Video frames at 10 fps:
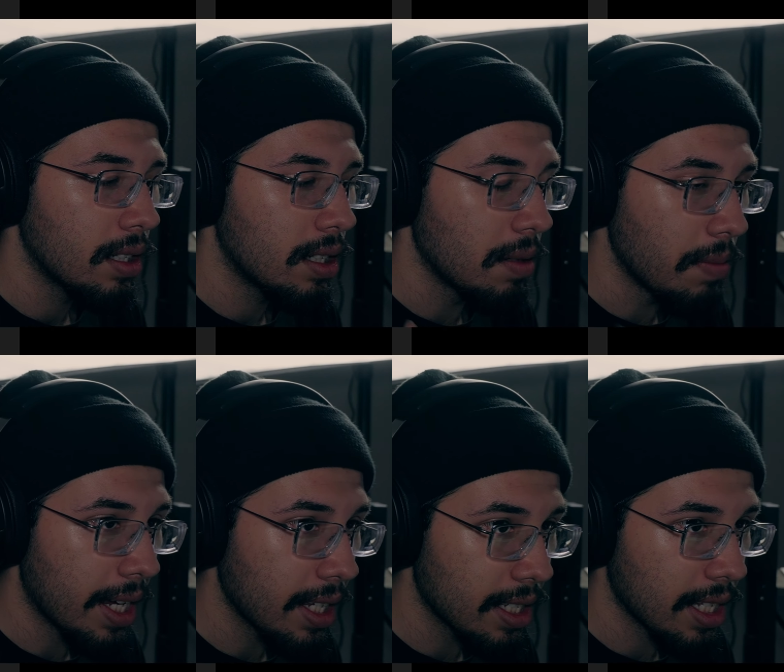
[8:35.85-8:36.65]
to
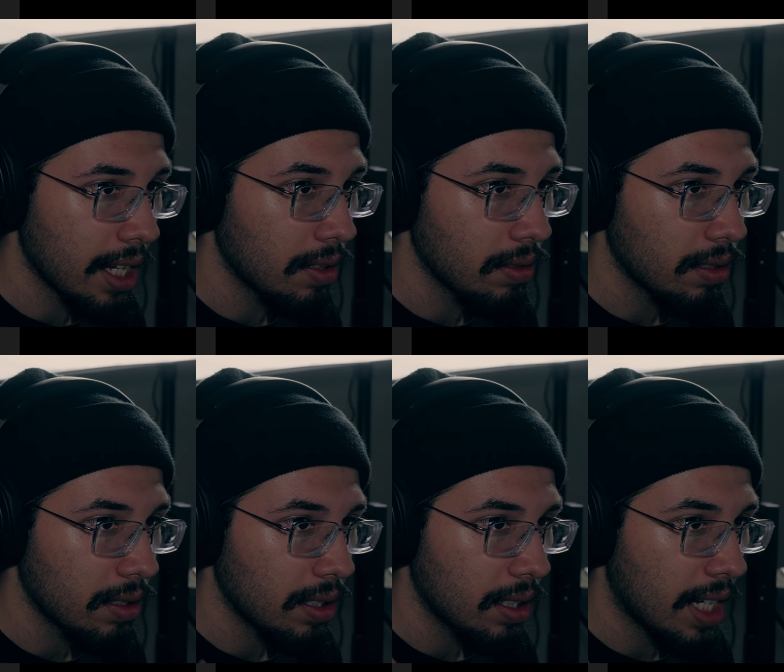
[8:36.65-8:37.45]
make it sound
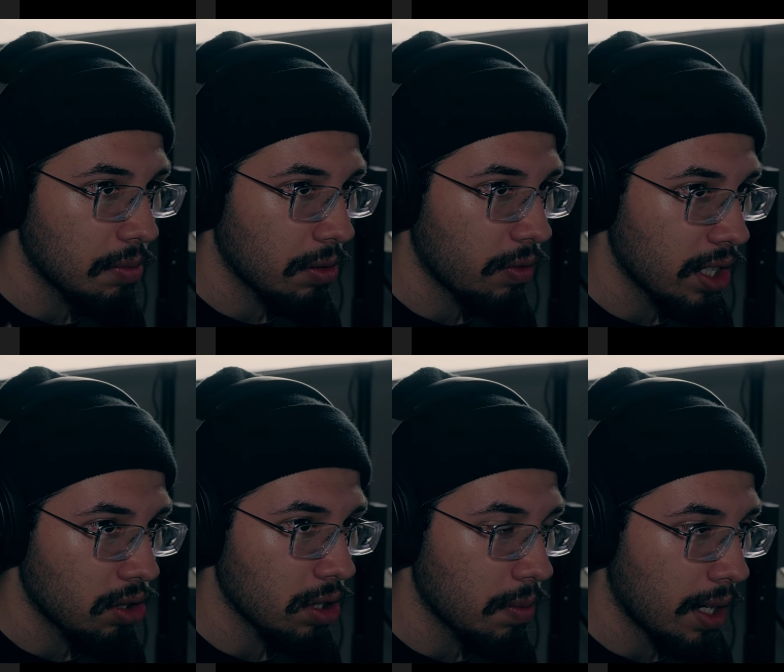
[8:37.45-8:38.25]
as
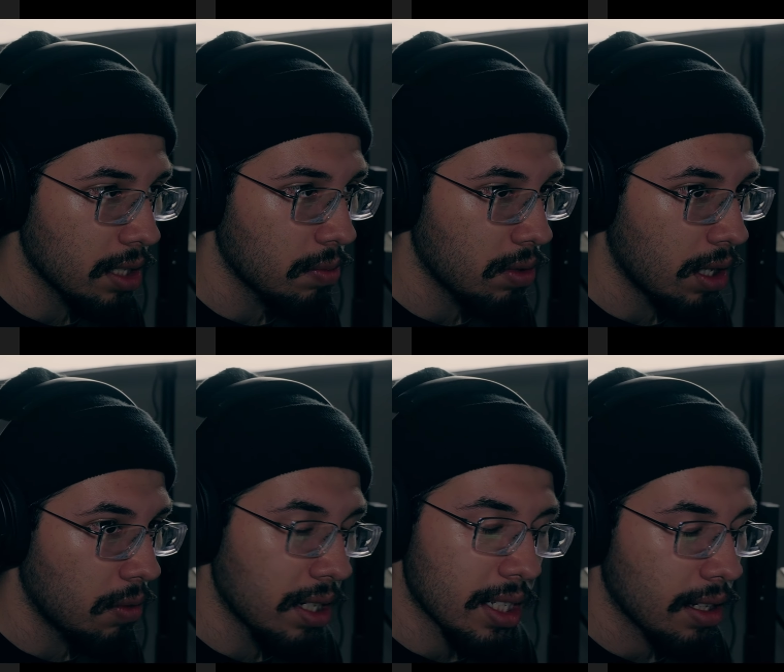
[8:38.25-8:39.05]
professional as possible? I
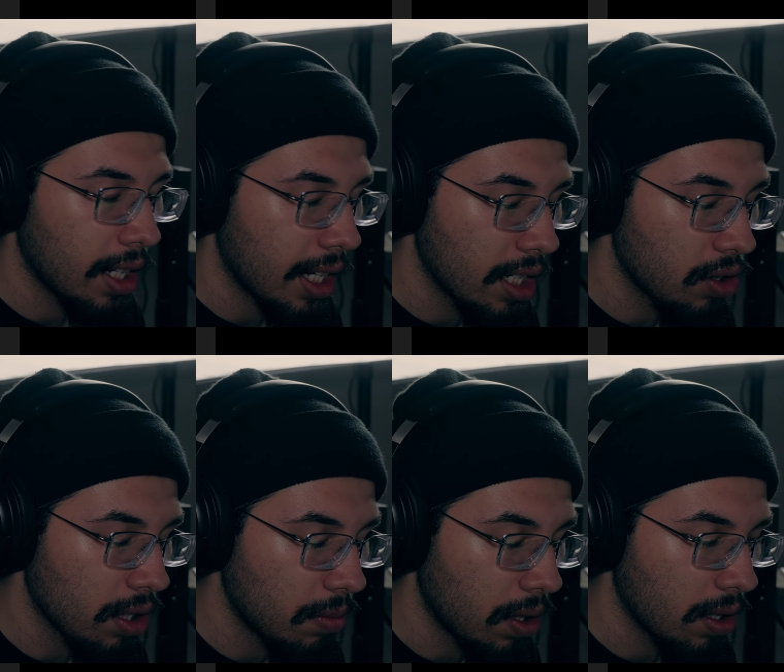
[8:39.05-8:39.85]
want to sound like
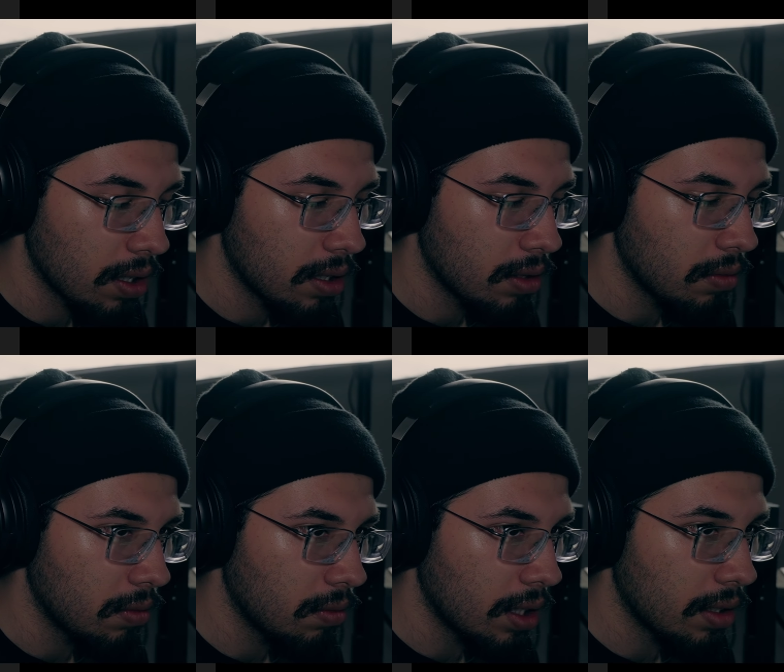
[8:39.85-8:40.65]
Kendrick Lamar.
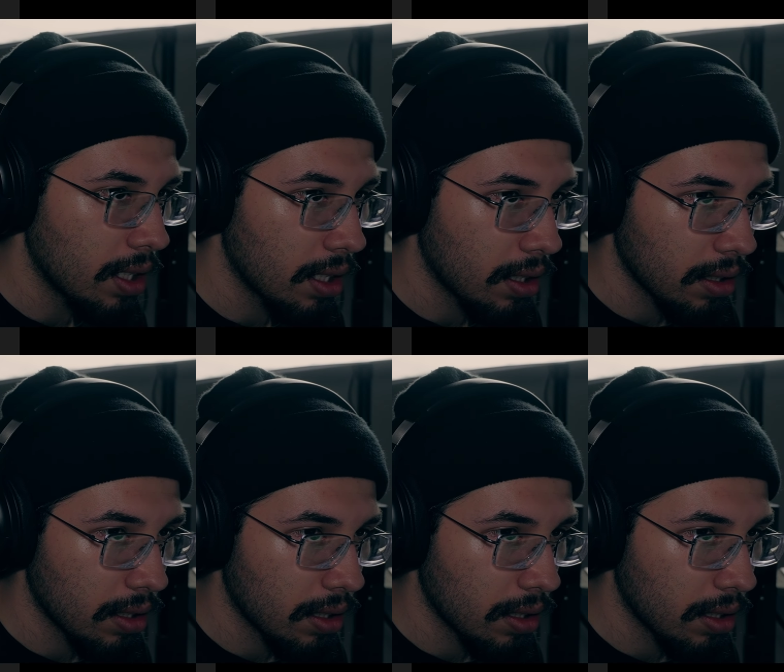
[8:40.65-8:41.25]
What do you think?